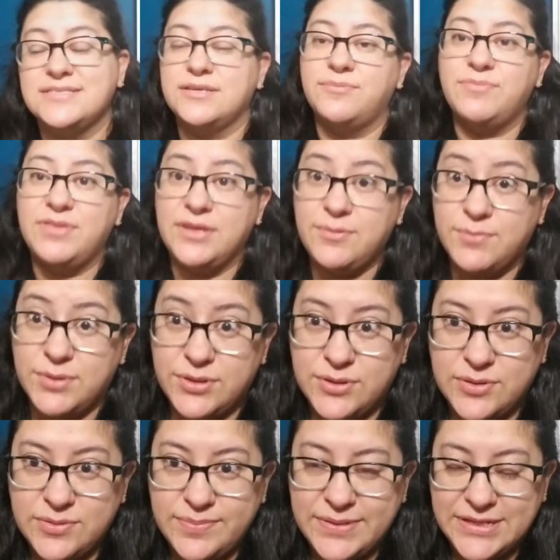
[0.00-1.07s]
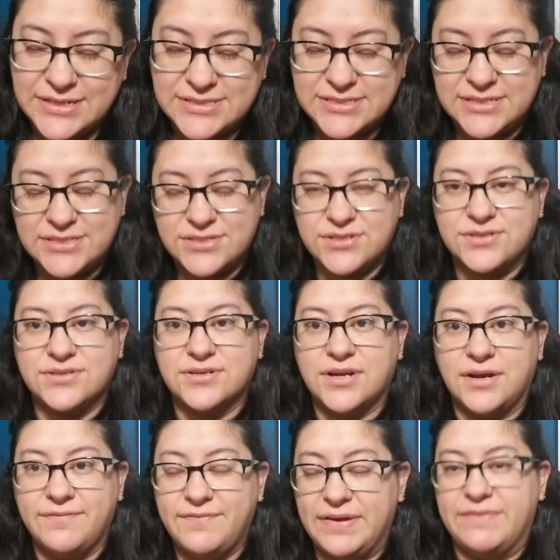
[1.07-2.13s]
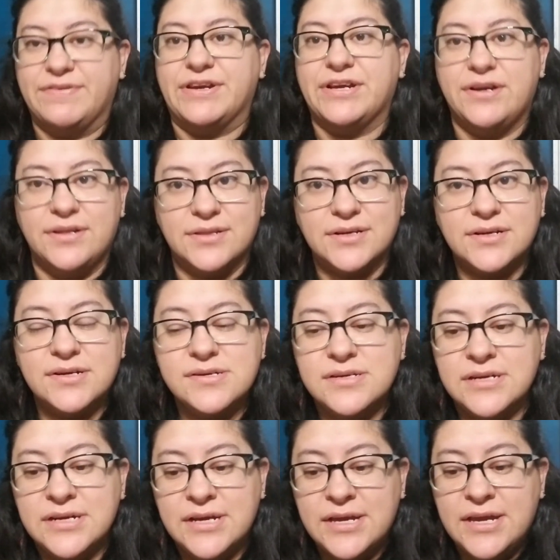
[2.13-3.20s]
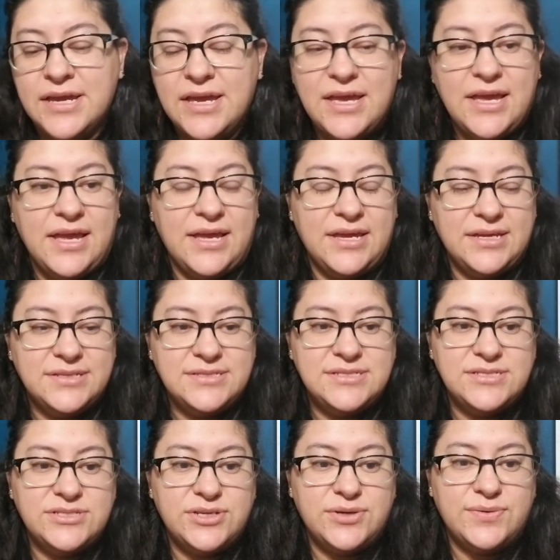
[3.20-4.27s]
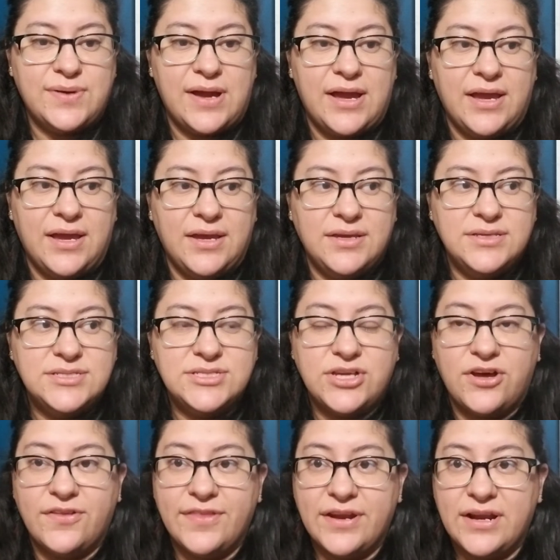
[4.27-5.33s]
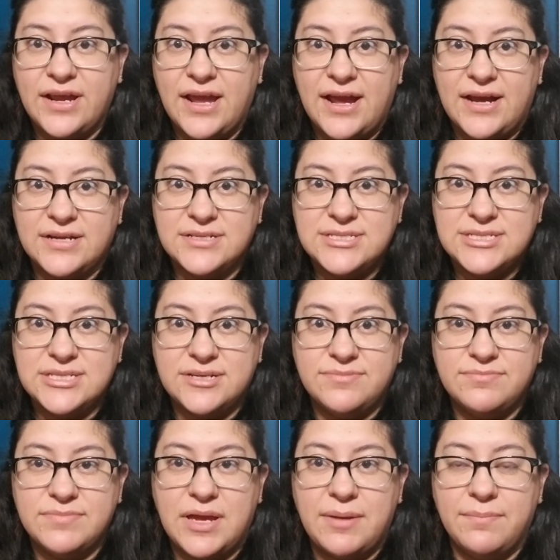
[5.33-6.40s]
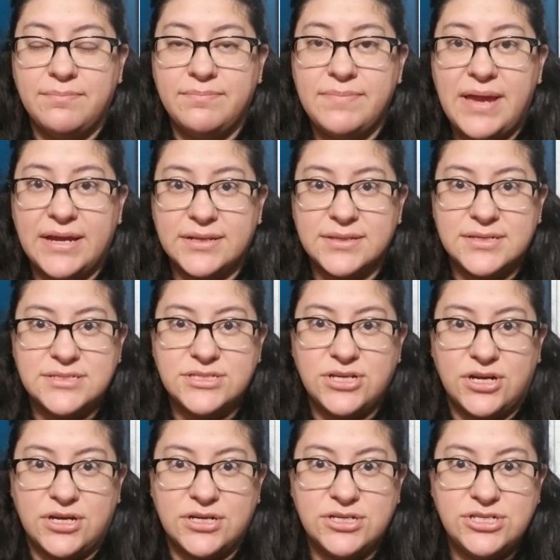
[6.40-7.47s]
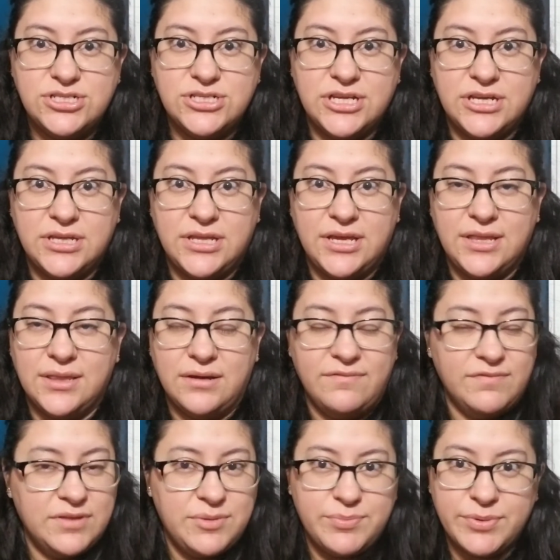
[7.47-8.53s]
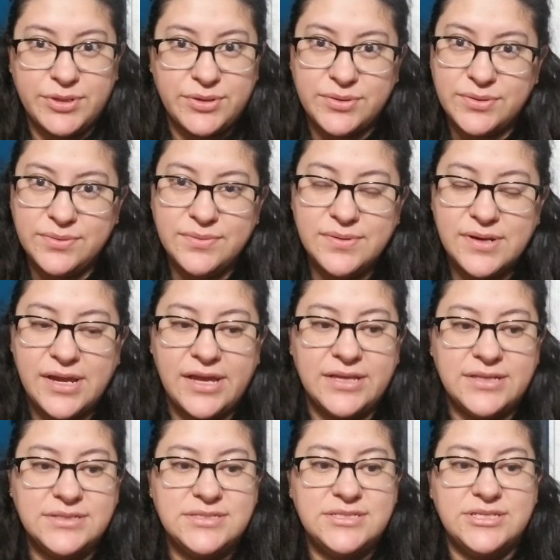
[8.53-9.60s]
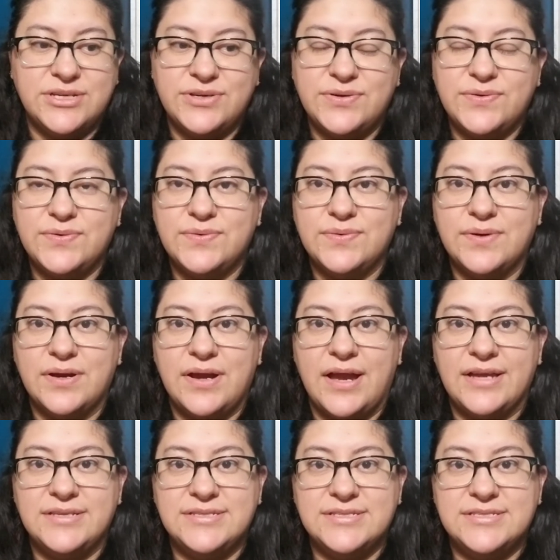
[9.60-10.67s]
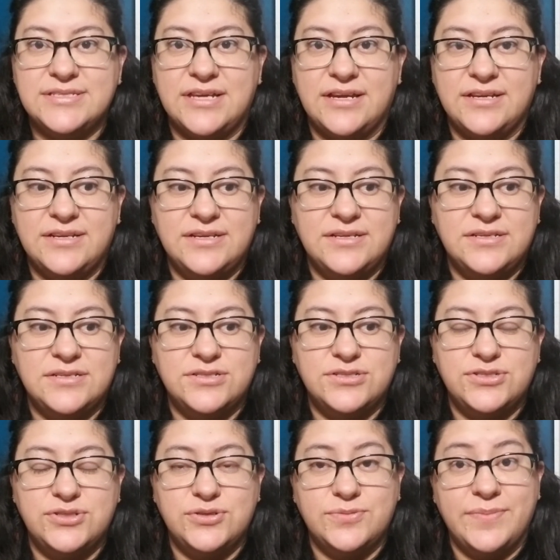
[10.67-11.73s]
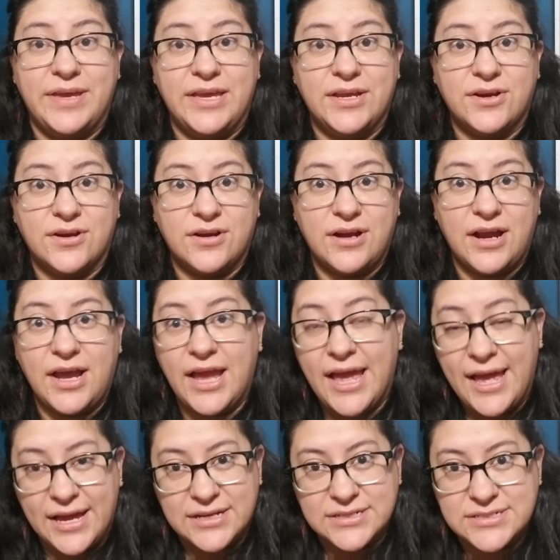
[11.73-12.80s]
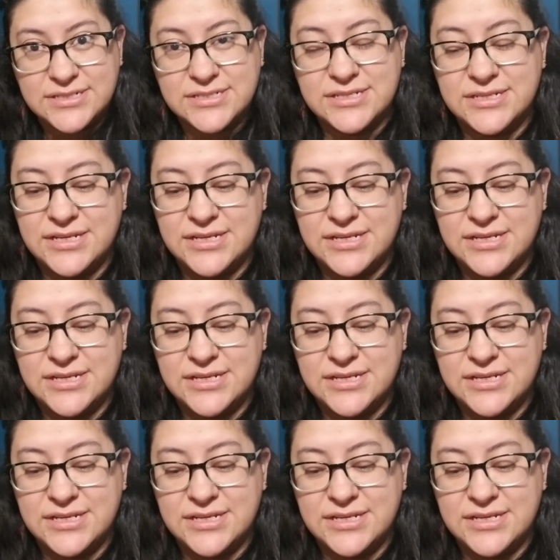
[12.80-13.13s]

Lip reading: something blue because that's her favorite color. And so I saw that I had some Madeleine Taj in a lovely blue, and so I decided to make her a hat.